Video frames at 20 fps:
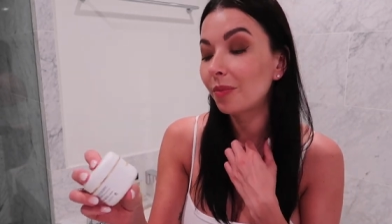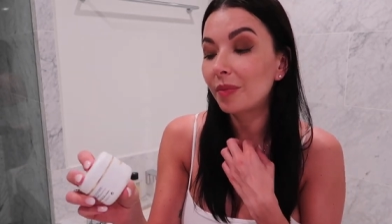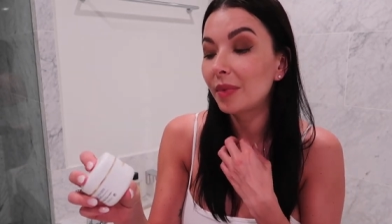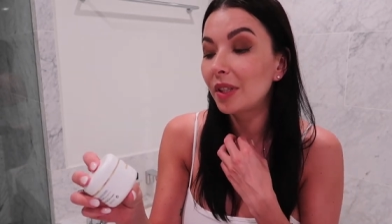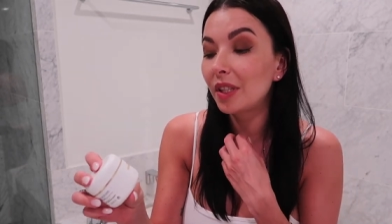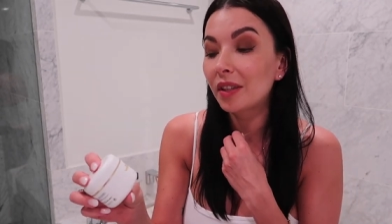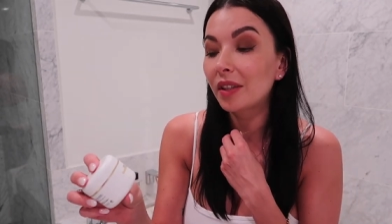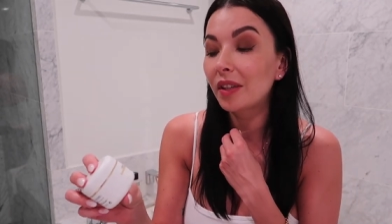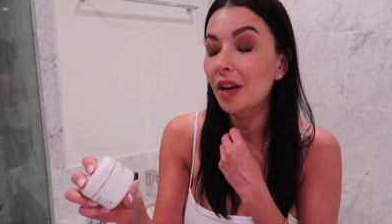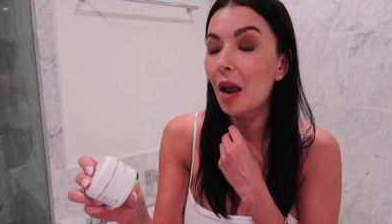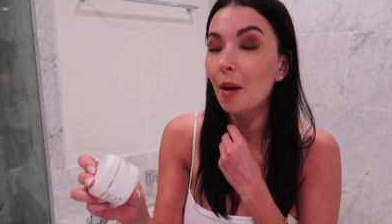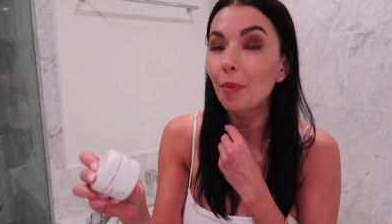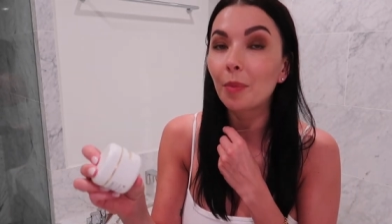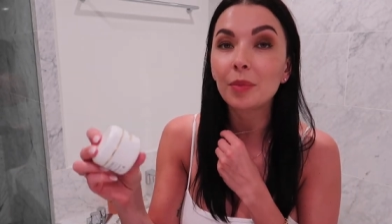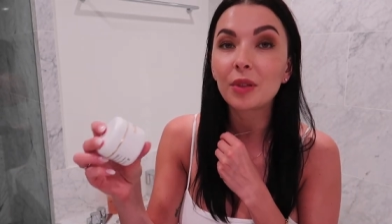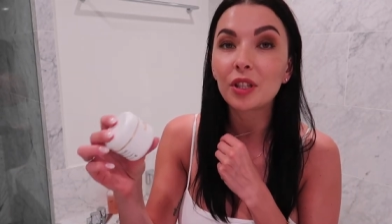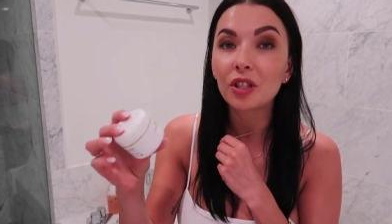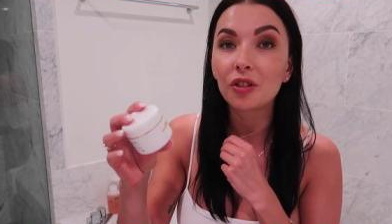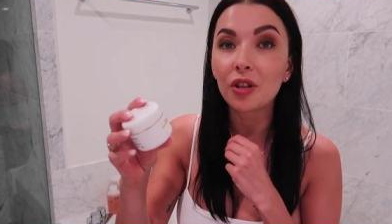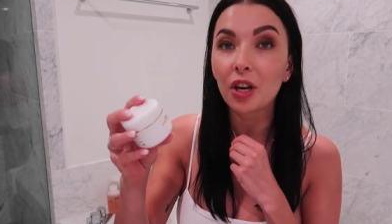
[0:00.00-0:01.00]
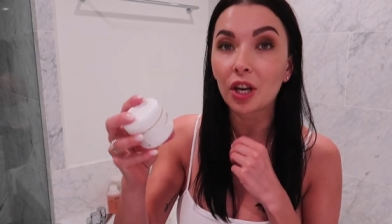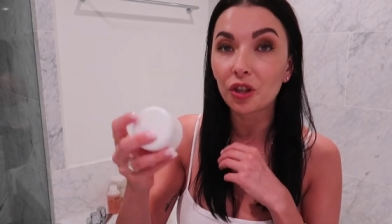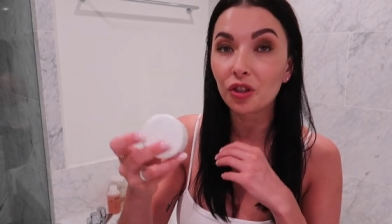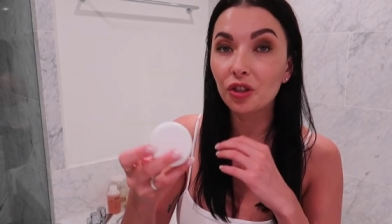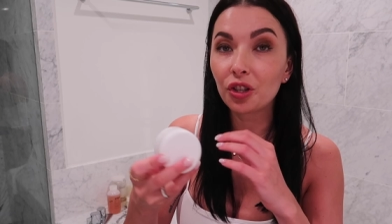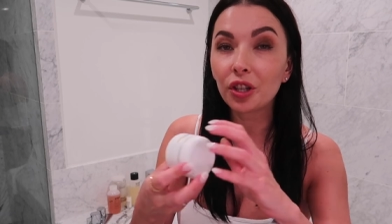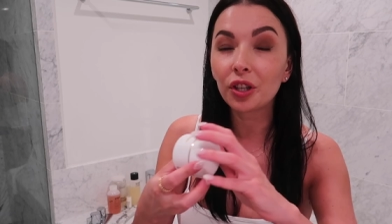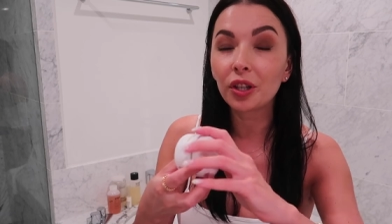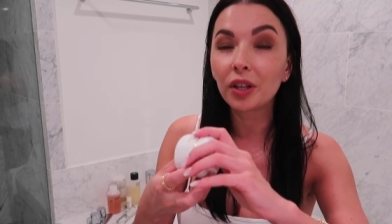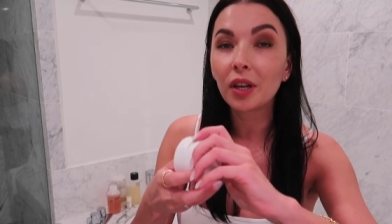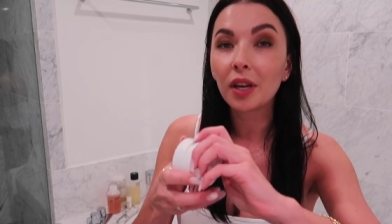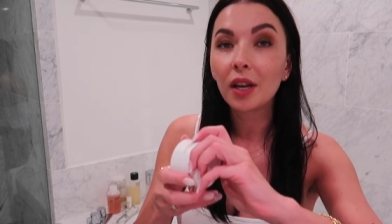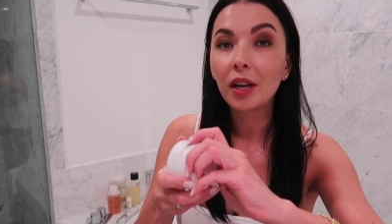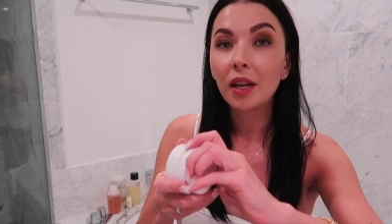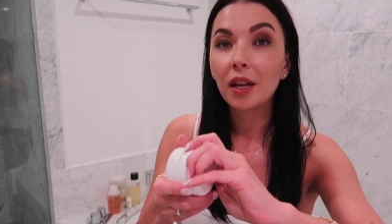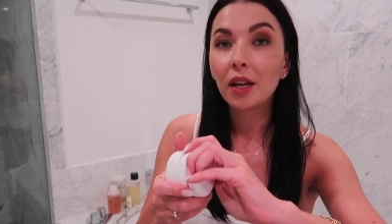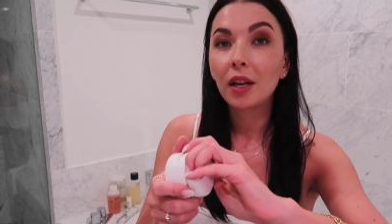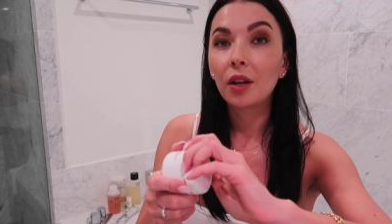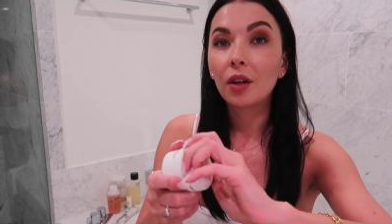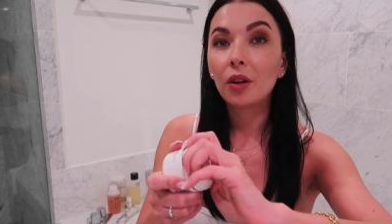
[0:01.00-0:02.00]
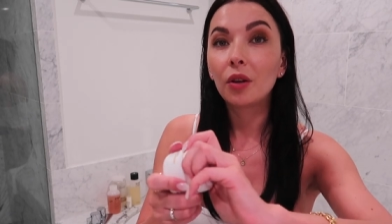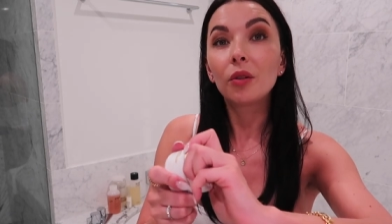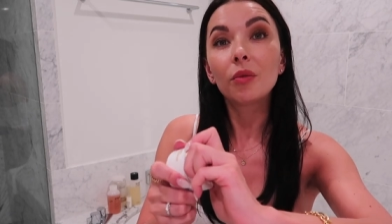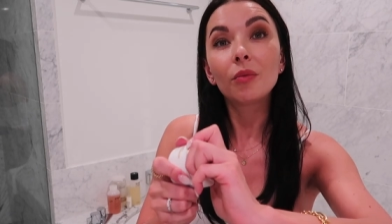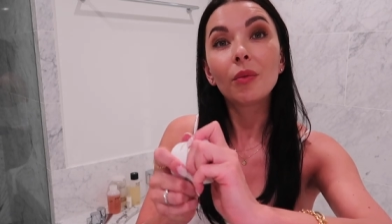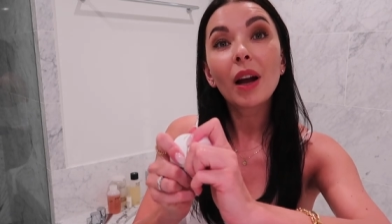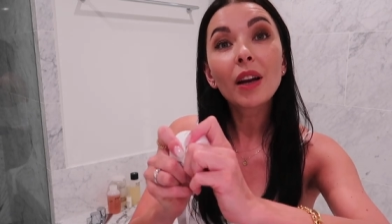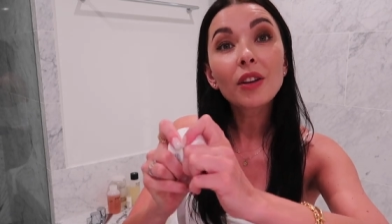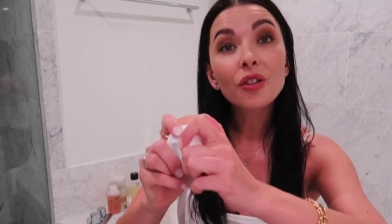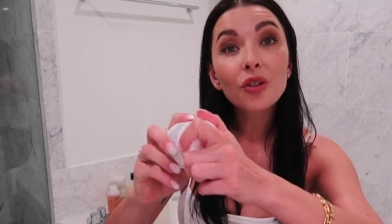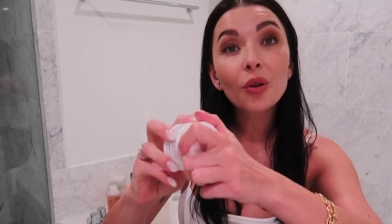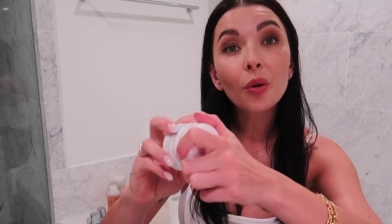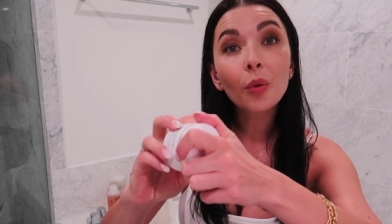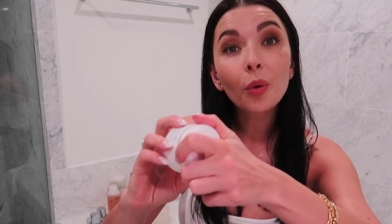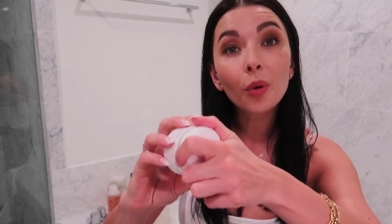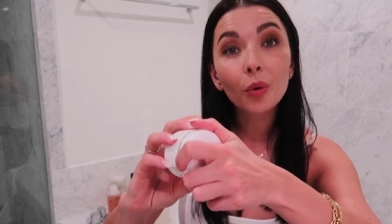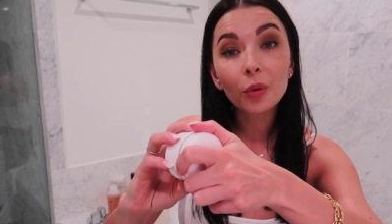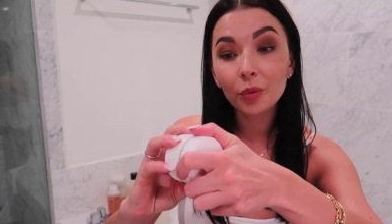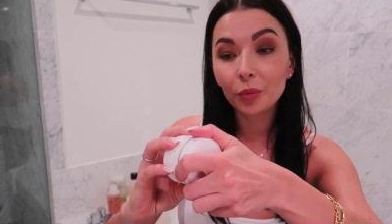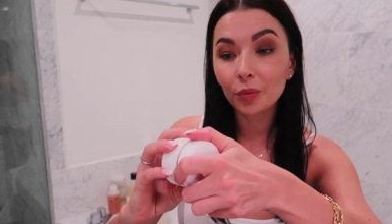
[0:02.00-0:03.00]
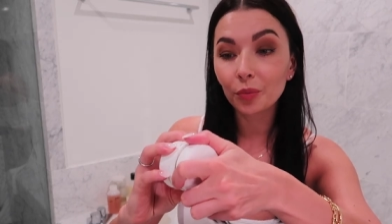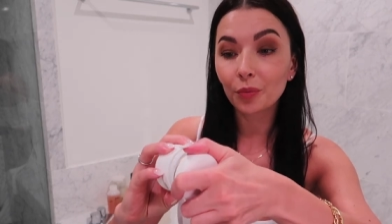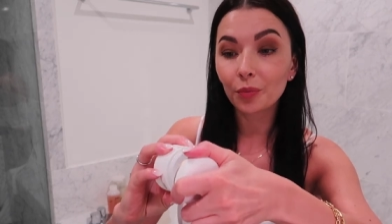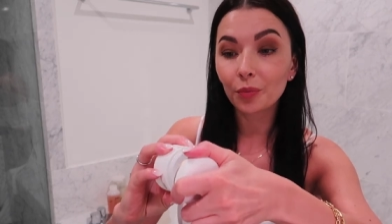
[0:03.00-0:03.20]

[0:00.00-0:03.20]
describe the structure i show you